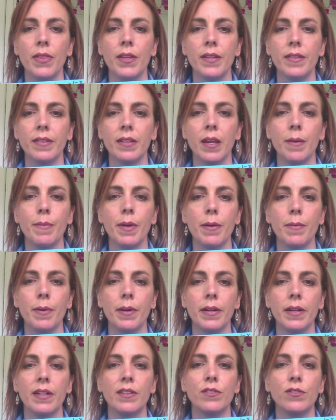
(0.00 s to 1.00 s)
this can be
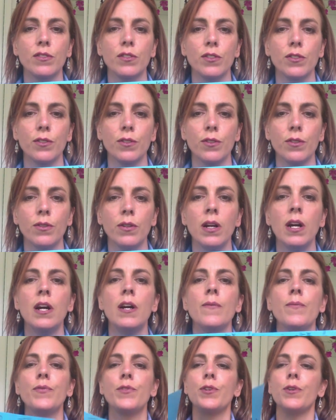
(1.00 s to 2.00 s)
written as 2
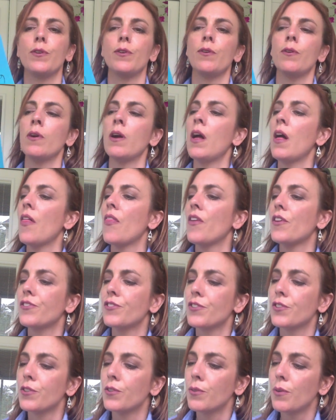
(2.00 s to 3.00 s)
to the
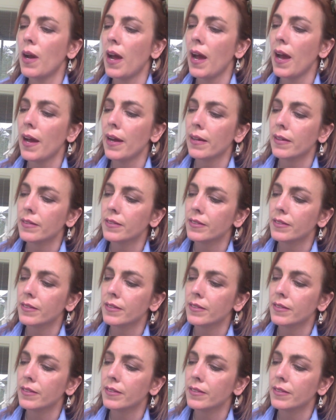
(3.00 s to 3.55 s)
2x.